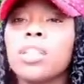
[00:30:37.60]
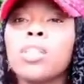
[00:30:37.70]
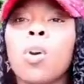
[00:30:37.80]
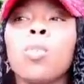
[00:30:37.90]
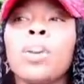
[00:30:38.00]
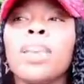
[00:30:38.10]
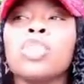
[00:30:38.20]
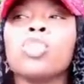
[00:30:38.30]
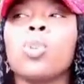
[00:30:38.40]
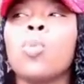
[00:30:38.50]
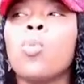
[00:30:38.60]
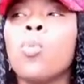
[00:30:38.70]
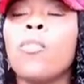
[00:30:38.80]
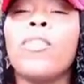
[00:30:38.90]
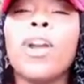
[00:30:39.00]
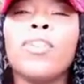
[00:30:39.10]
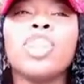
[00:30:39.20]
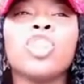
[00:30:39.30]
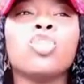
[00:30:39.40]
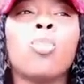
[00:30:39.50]
so it's two
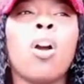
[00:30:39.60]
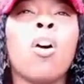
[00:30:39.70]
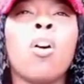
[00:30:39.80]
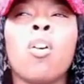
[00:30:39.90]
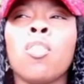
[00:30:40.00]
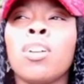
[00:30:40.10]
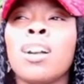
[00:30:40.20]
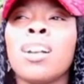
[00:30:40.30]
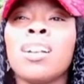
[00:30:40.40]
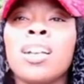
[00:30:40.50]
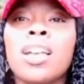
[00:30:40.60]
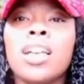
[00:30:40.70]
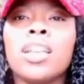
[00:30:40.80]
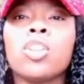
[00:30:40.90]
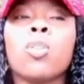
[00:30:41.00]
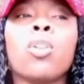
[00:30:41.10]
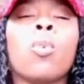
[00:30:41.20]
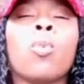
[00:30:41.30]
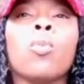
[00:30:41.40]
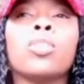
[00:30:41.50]
very strong, you
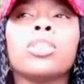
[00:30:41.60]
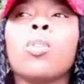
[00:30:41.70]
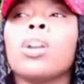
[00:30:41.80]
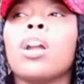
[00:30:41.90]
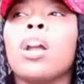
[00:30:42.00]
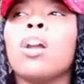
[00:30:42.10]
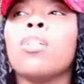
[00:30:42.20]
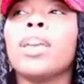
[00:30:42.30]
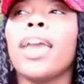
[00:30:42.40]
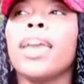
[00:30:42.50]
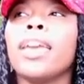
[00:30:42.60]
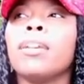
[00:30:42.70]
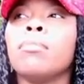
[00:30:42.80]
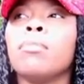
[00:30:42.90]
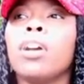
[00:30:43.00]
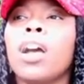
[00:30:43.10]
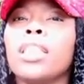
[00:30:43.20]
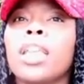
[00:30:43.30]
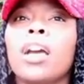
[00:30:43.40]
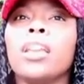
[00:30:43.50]
know. So the girl came.
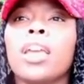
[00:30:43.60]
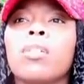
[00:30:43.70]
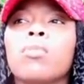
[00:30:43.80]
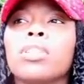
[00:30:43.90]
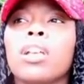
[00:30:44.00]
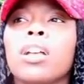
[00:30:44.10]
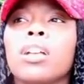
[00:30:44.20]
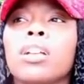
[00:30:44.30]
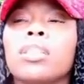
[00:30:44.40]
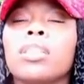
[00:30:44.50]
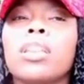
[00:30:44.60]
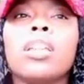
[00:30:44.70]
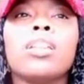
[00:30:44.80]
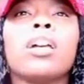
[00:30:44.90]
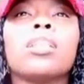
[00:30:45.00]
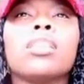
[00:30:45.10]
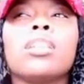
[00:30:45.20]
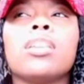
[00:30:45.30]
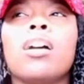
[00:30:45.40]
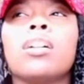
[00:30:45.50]
I think her name was uh the little
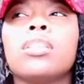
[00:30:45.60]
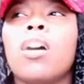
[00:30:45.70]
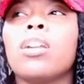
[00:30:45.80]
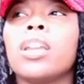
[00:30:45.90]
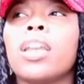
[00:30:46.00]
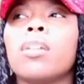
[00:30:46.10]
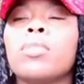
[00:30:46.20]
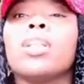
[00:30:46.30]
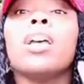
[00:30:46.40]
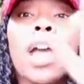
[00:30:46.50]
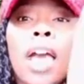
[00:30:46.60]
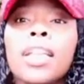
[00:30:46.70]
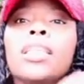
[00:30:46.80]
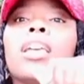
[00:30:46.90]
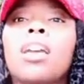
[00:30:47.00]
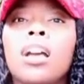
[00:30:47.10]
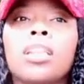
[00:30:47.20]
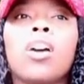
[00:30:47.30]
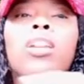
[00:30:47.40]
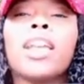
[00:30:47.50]
the younger daughter name the
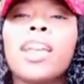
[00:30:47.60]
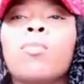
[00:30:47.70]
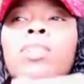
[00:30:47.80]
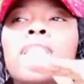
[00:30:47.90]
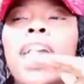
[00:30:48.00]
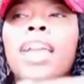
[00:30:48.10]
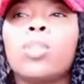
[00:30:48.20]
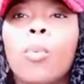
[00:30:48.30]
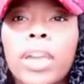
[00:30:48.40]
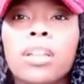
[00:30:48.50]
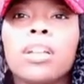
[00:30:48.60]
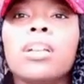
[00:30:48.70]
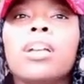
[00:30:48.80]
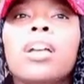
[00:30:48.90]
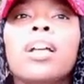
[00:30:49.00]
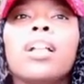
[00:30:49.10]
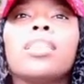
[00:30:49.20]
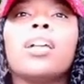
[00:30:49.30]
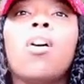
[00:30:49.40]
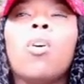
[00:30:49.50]
younger daughter name was Edwina.
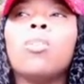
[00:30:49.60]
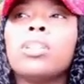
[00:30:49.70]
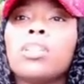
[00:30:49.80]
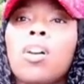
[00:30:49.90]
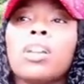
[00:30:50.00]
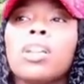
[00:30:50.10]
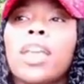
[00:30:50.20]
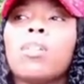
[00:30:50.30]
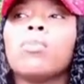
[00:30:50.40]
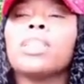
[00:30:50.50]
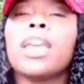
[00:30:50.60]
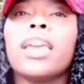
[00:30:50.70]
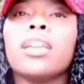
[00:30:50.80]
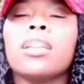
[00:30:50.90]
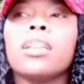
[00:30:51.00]
The oldest daughter name was Kate.